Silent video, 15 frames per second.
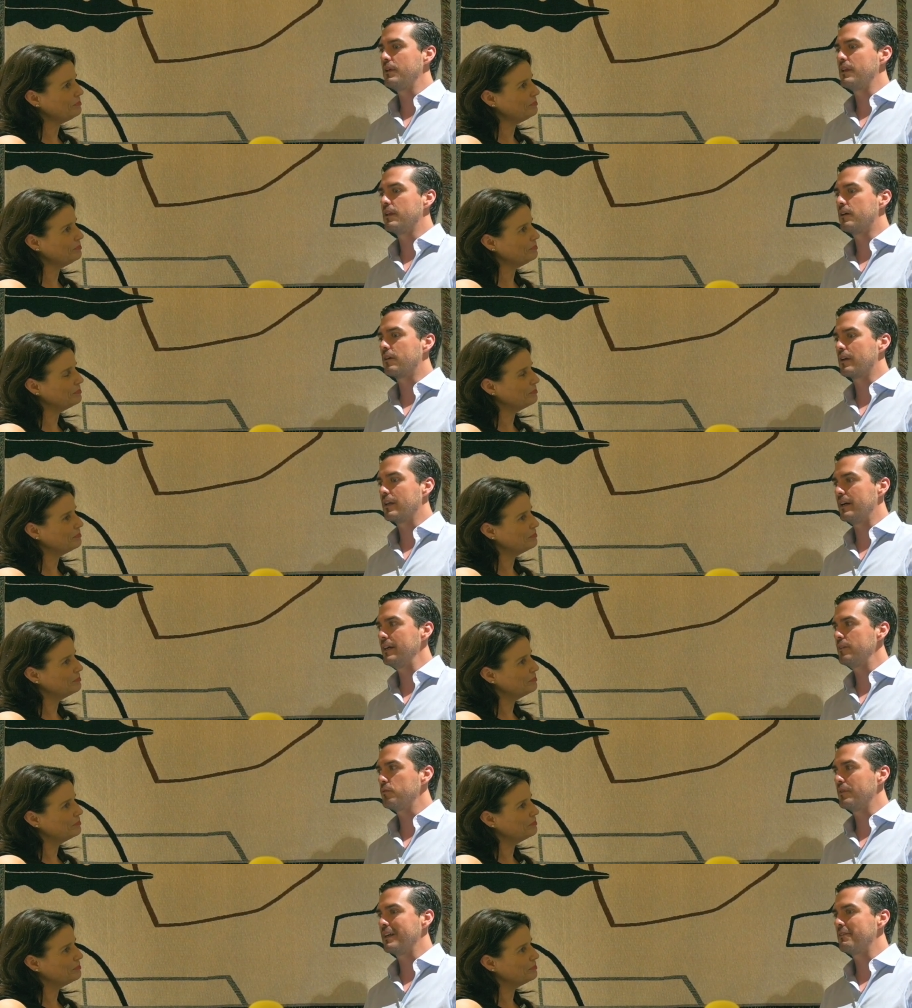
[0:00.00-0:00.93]
Speaker 1: with our
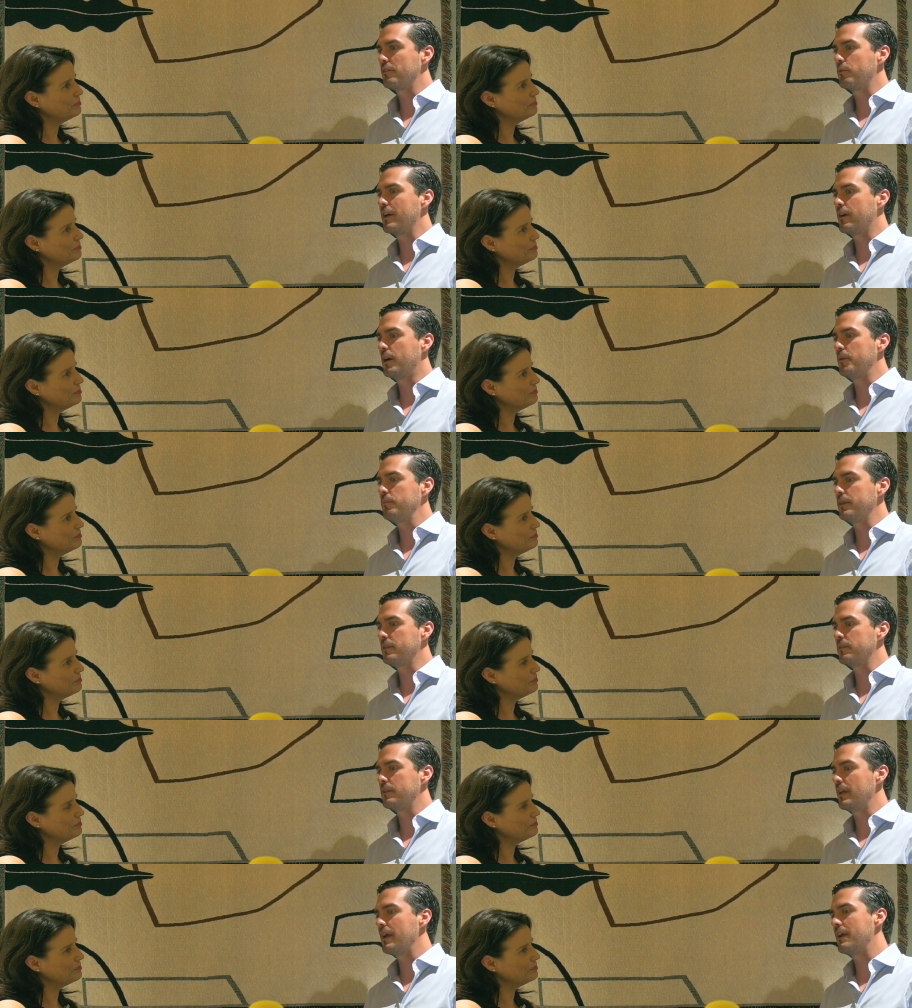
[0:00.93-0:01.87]
clients whenever we come
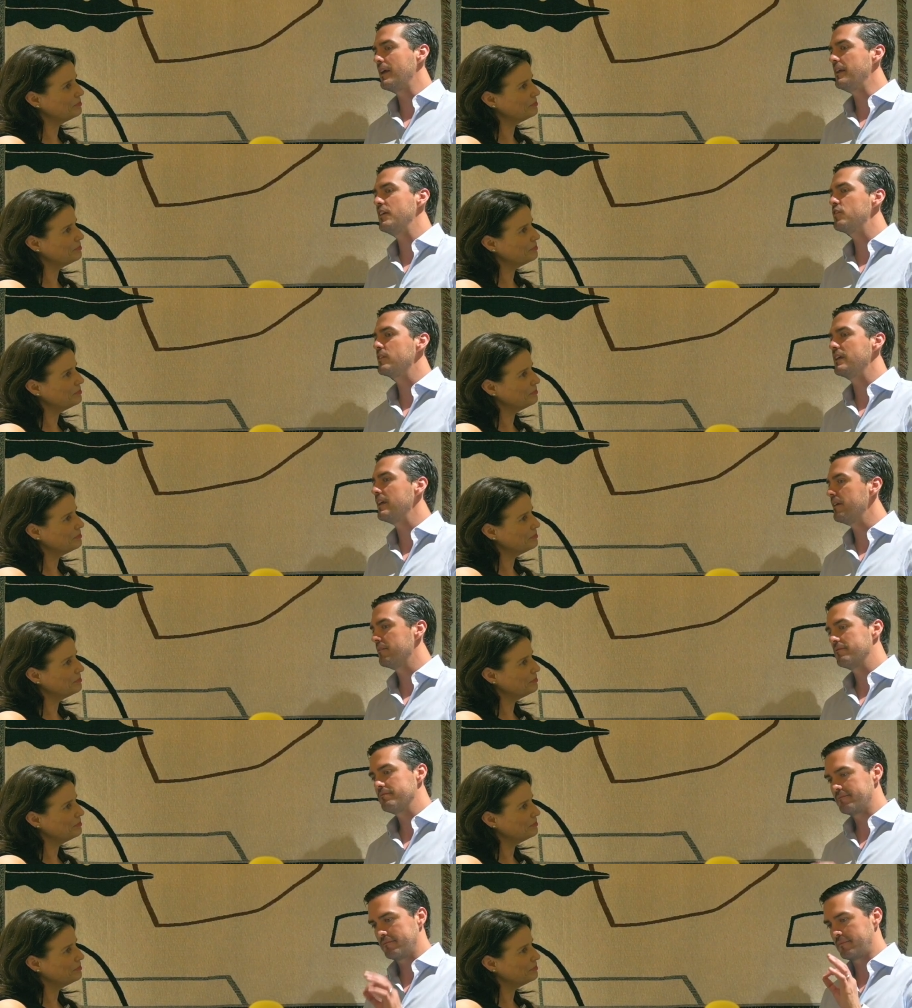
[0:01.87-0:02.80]
and they
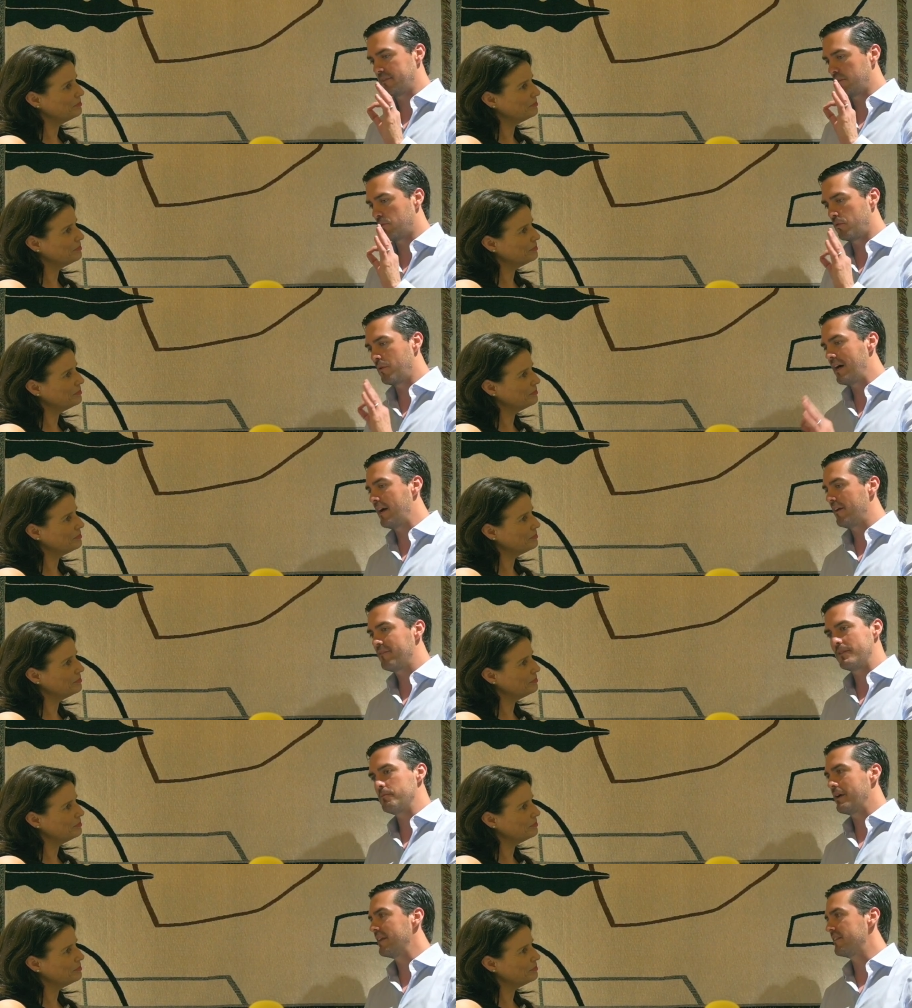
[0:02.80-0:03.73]
initially right
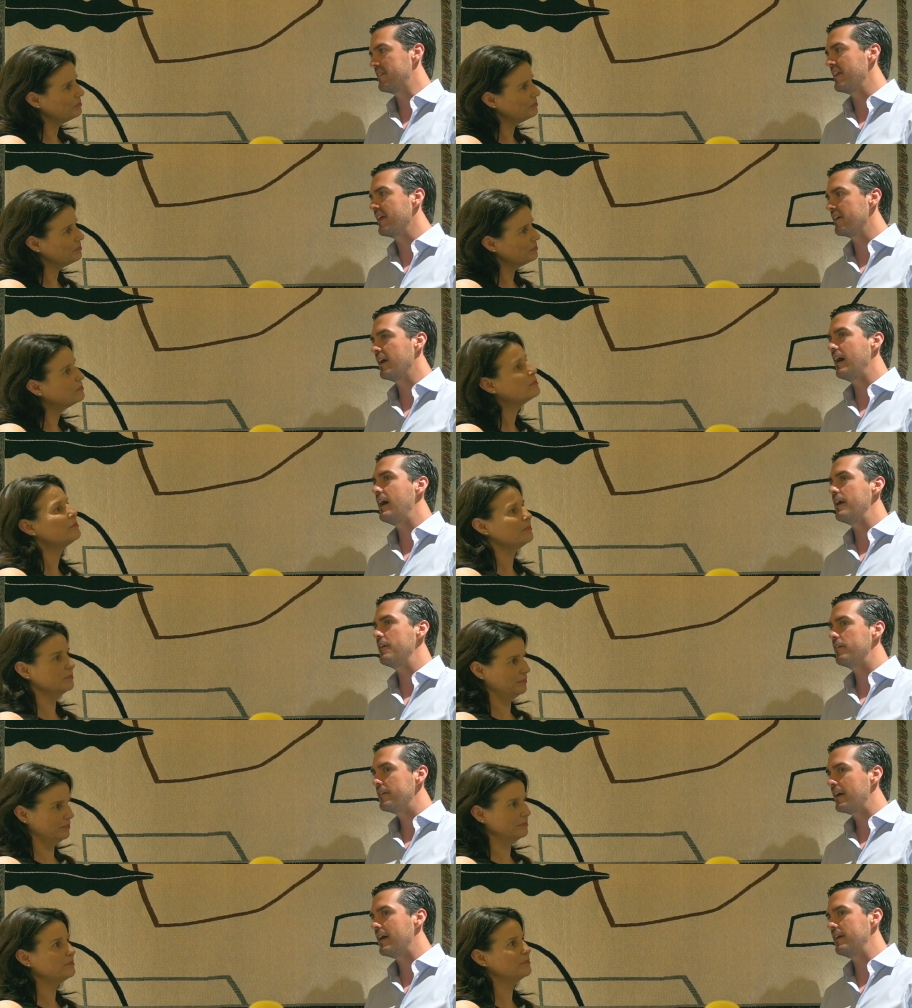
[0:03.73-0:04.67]
off the bat think, ah,
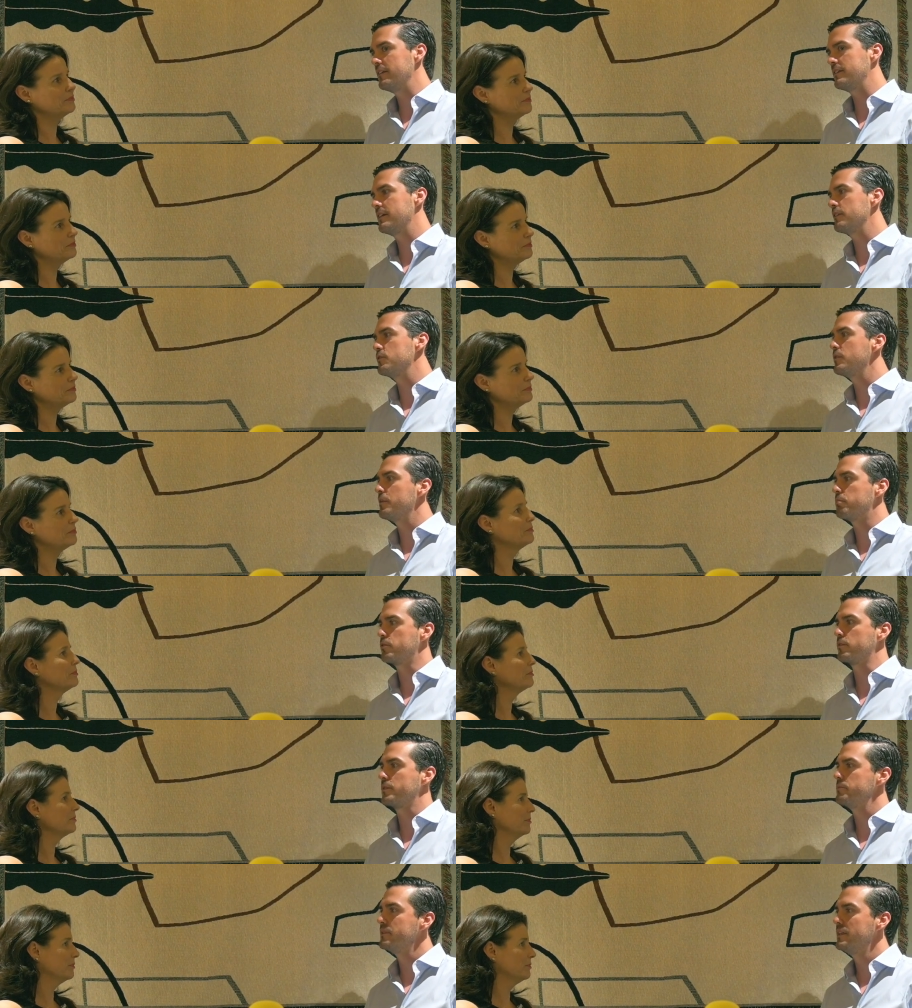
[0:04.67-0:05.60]
you're the guys that do the
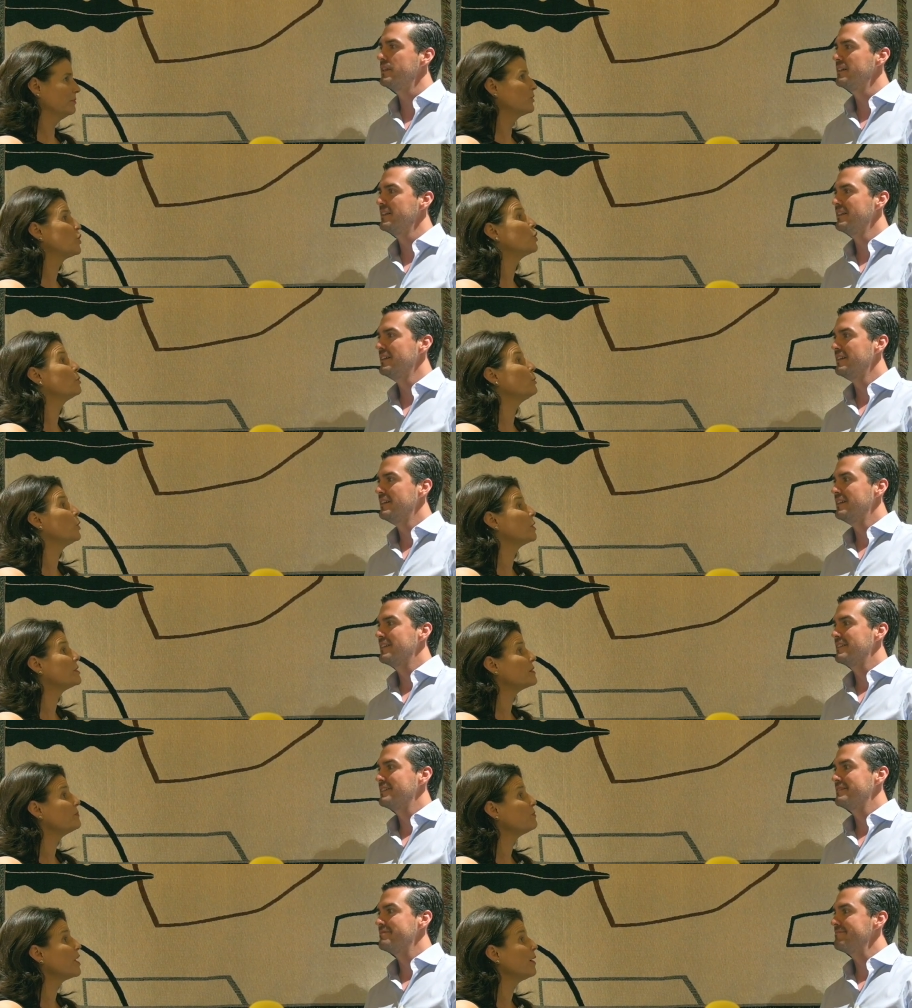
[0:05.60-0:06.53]
pro.
Speaker 2: Do the
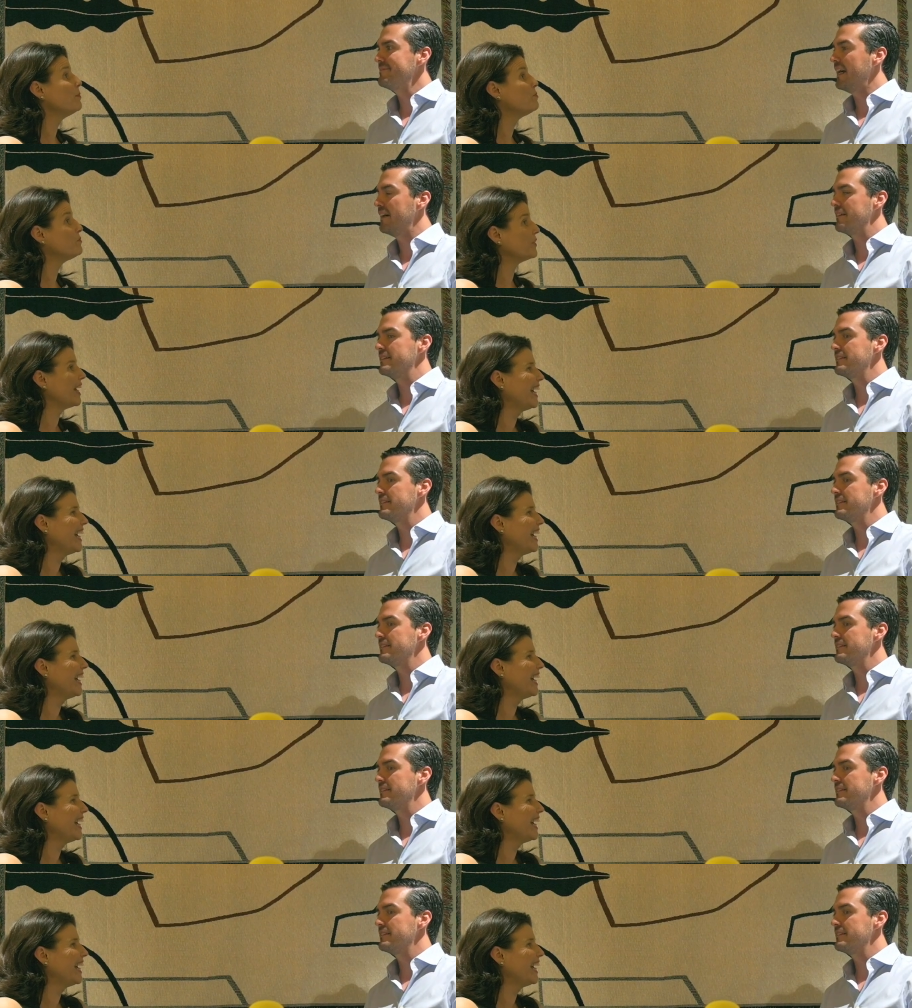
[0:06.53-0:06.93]
points. Yeah. yeah.